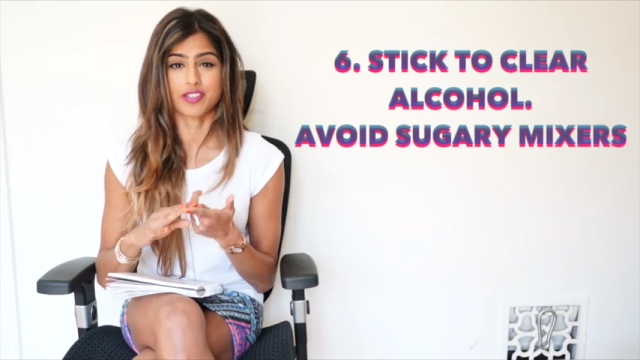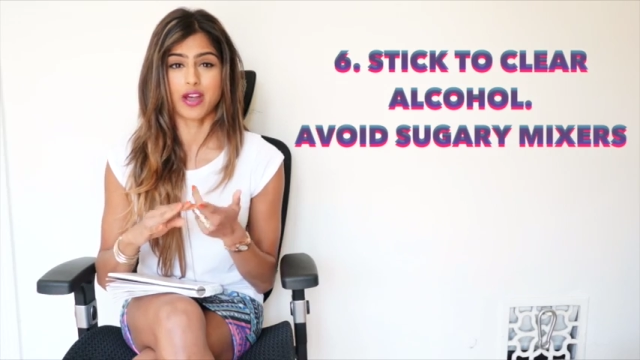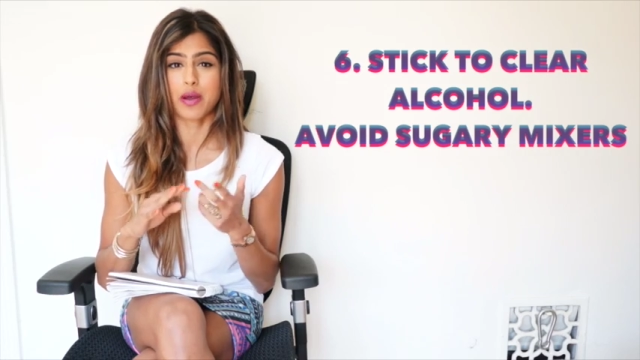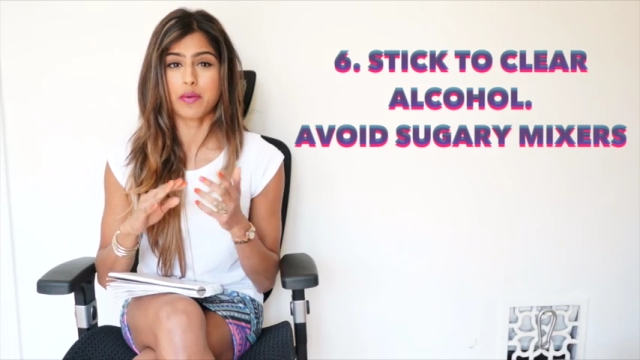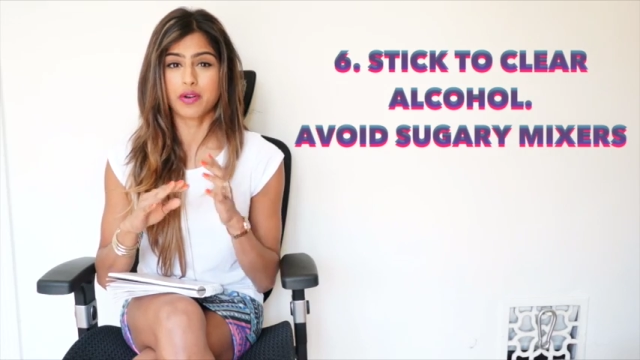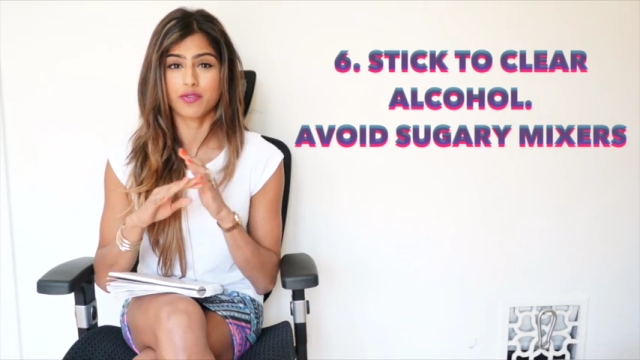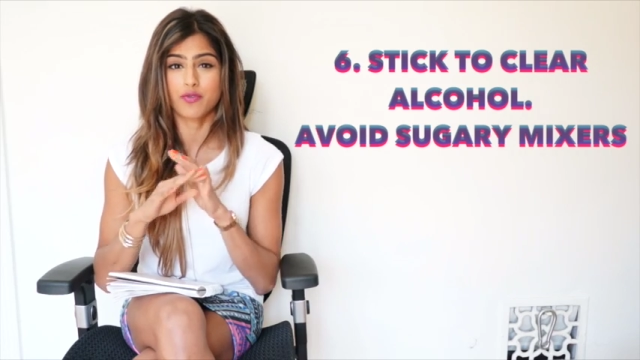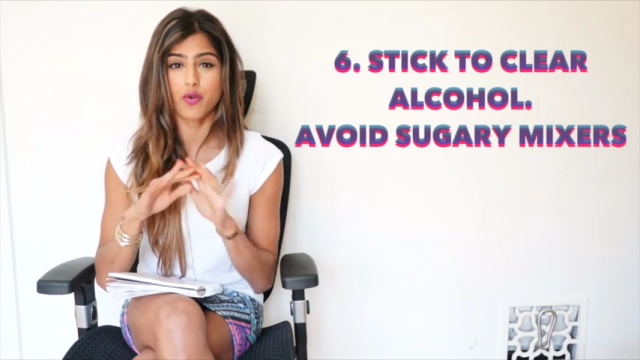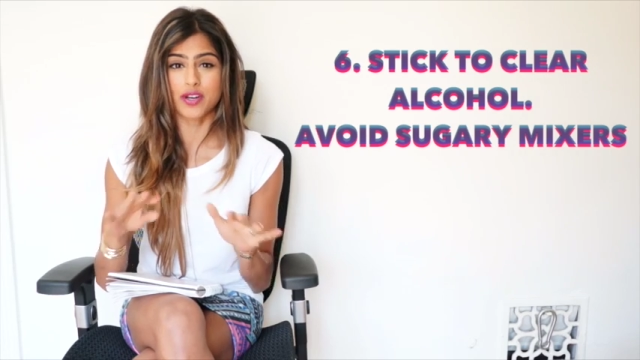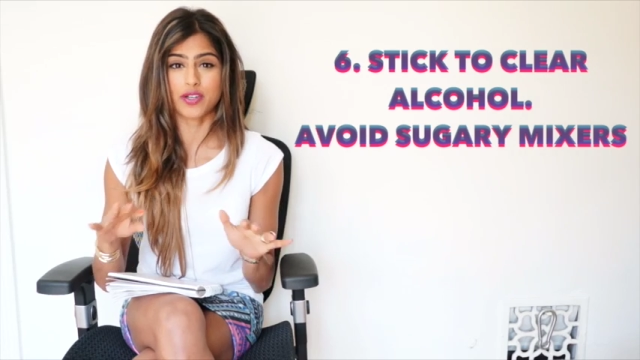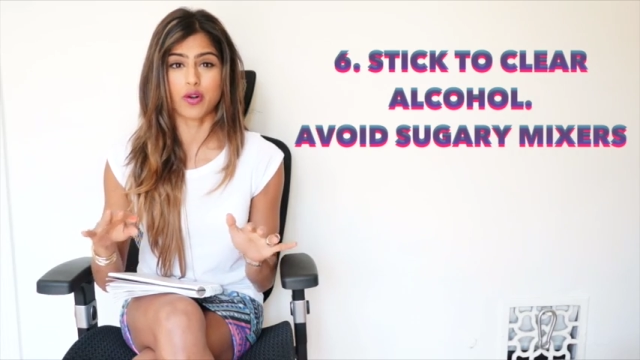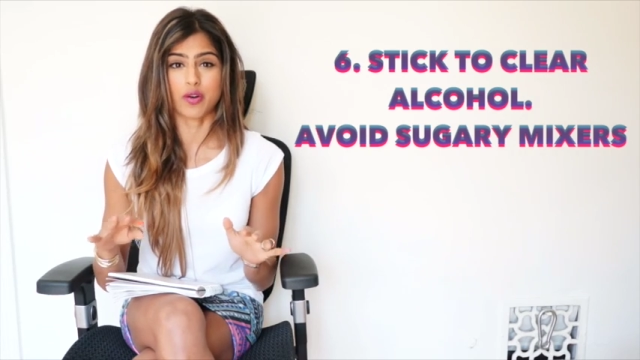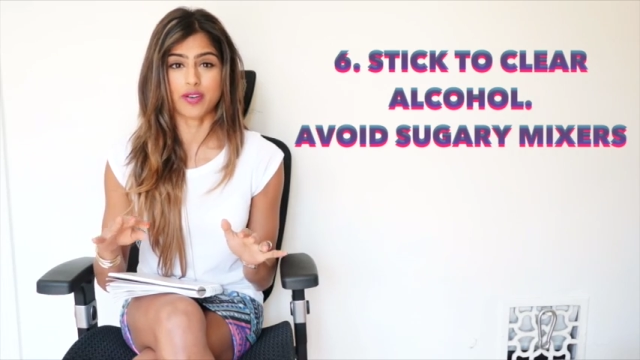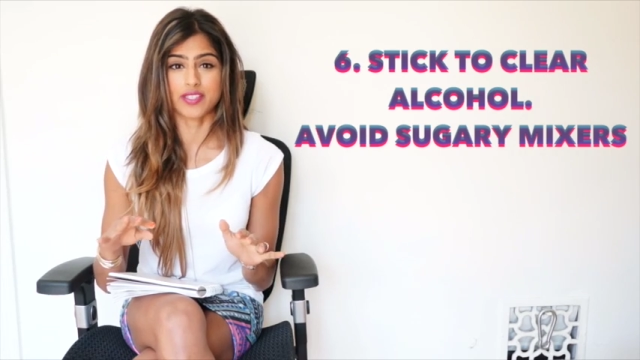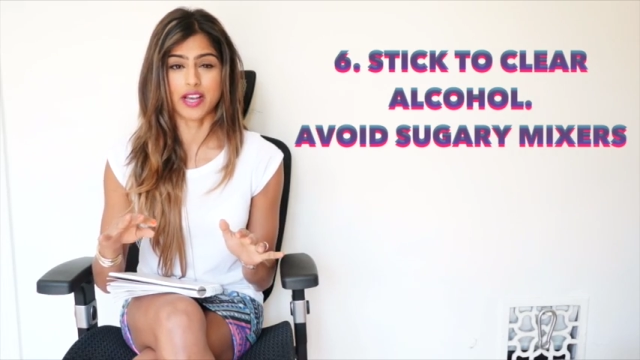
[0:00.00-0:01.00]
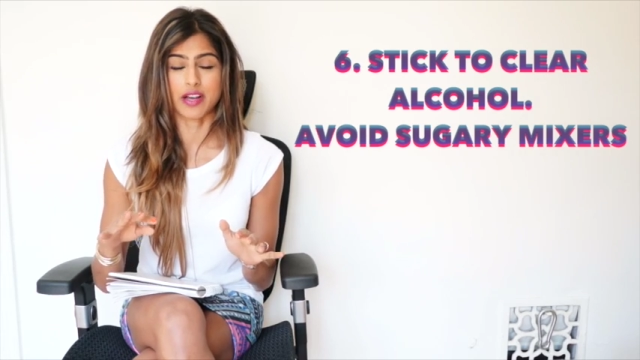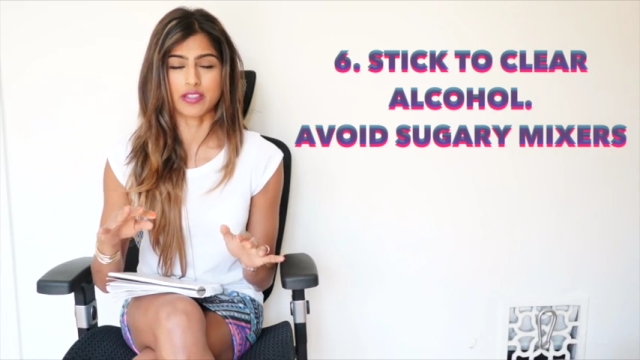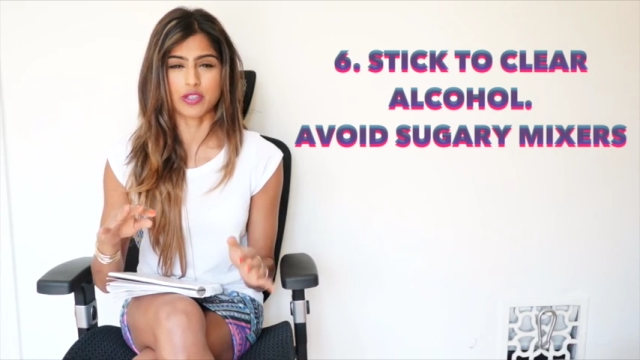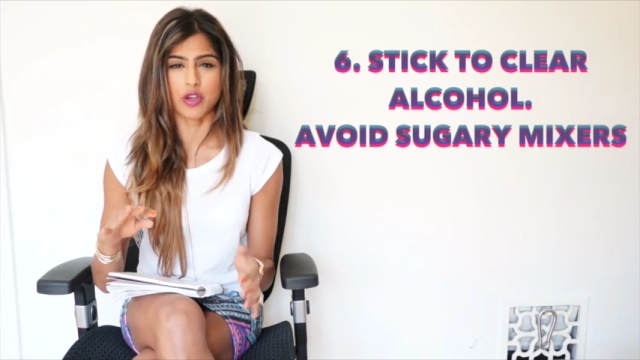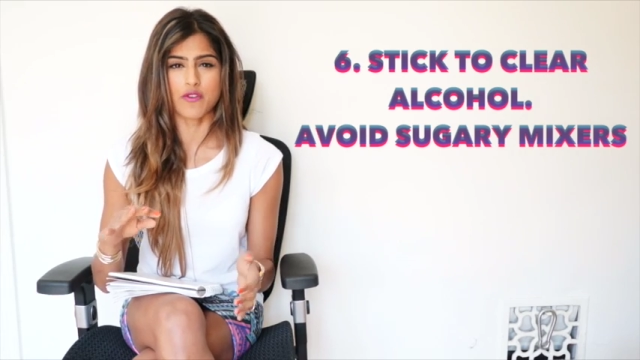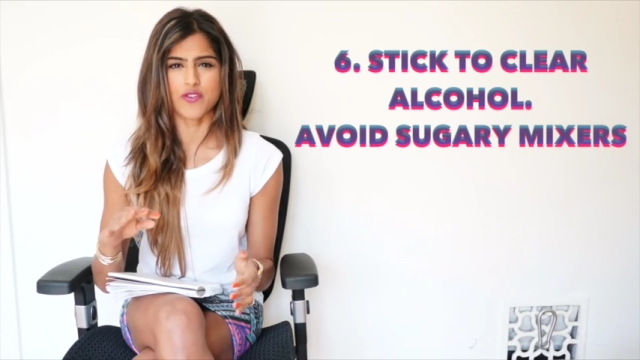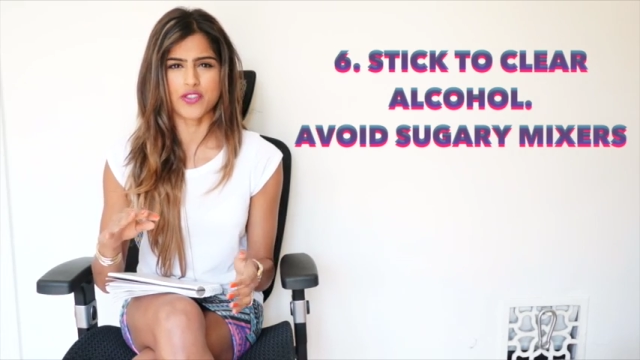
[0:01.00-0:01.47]
So I would avoid
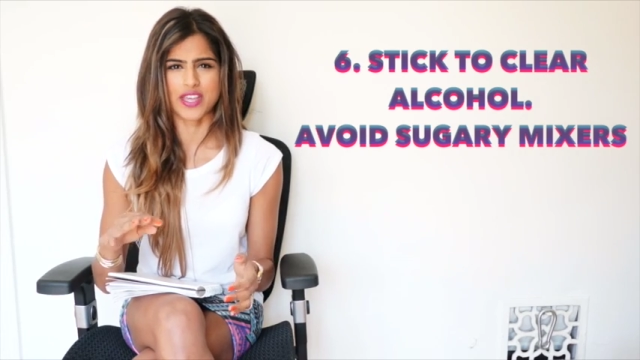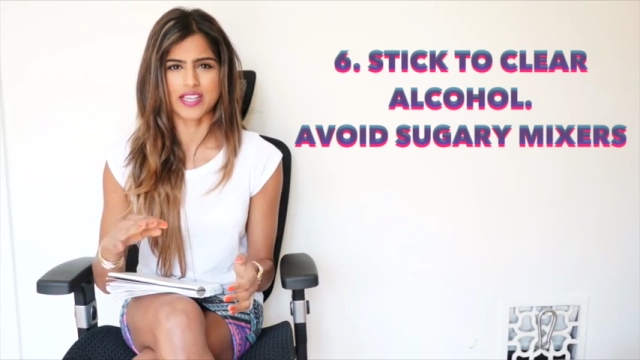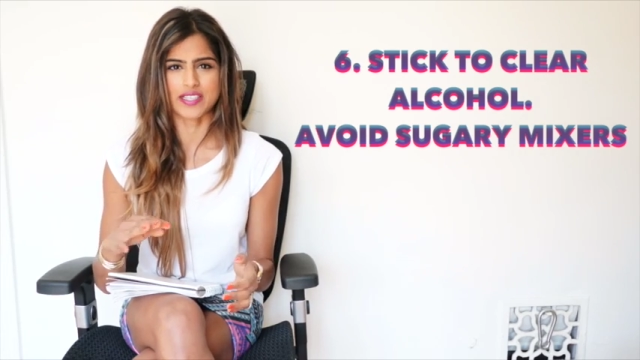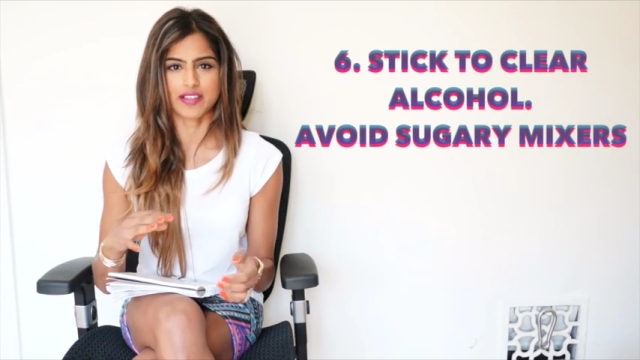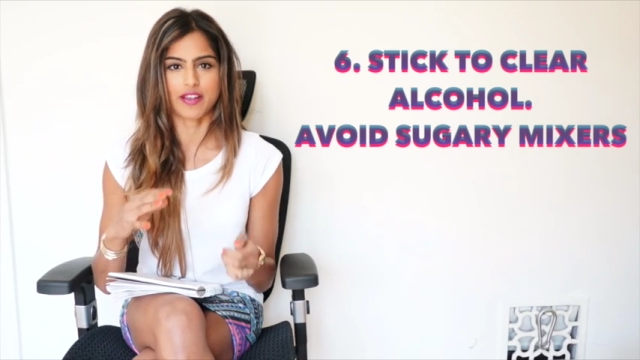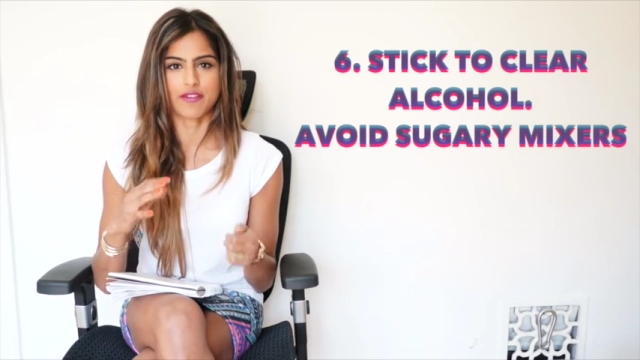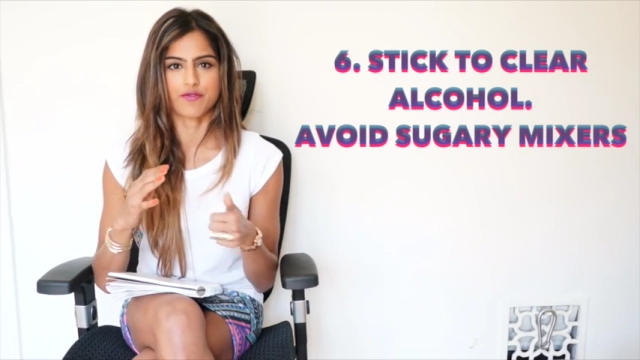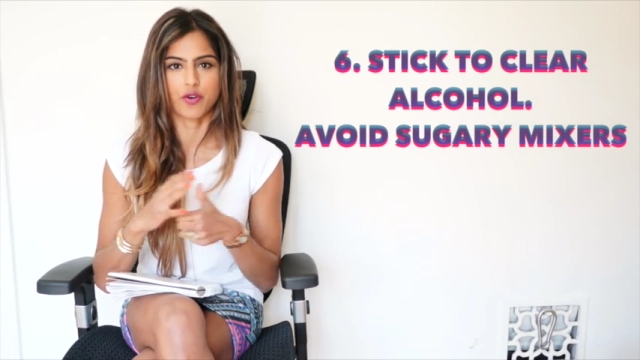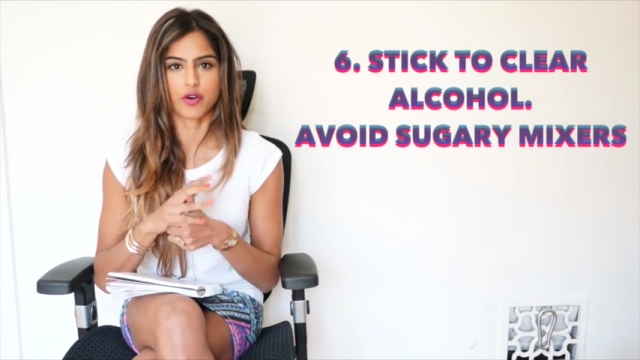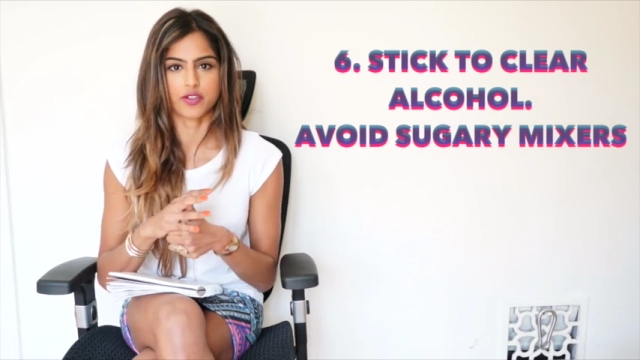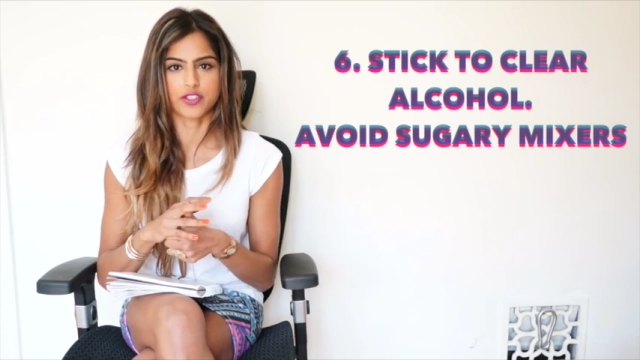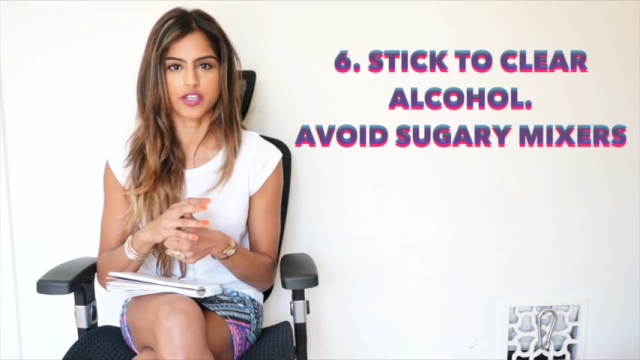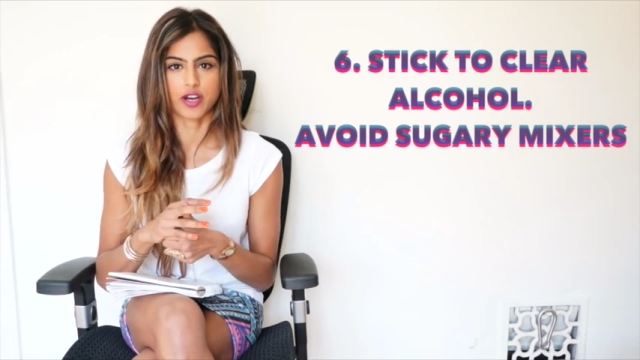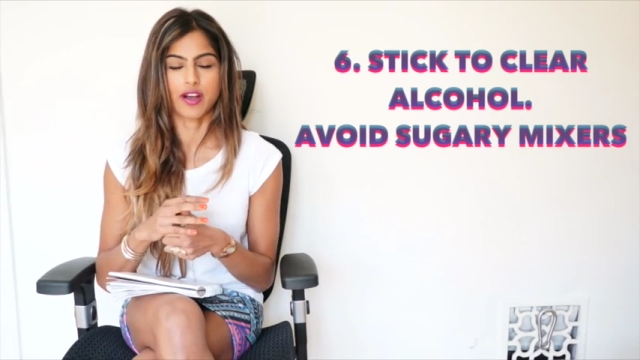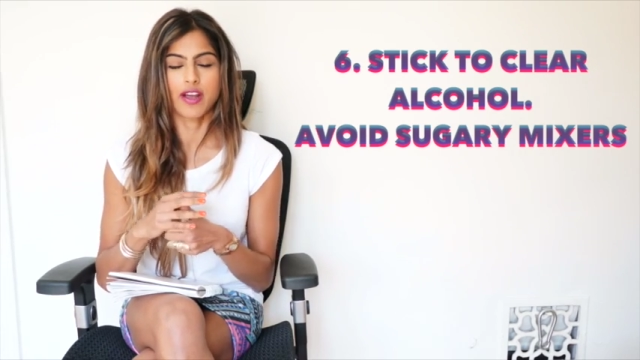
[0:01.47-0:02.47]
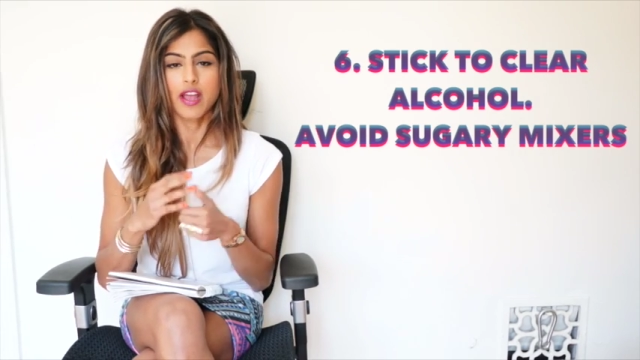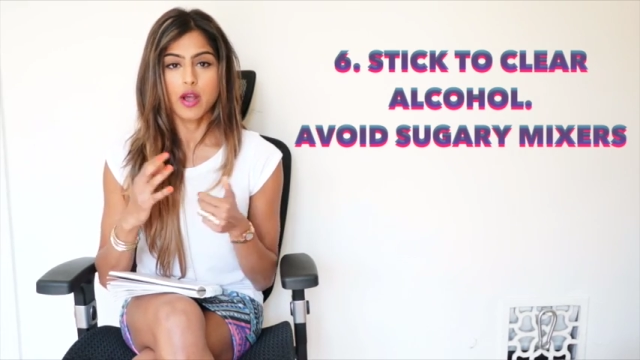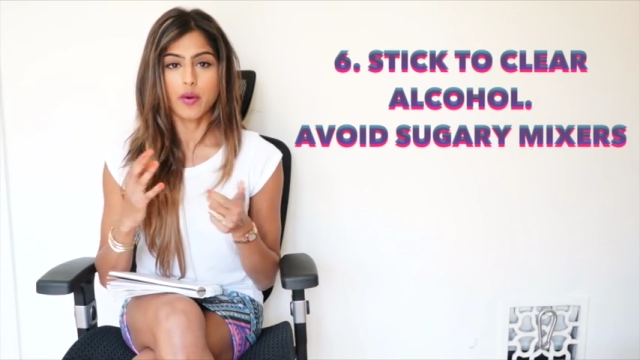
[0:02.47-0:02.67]
cocktails, go for things like vodka,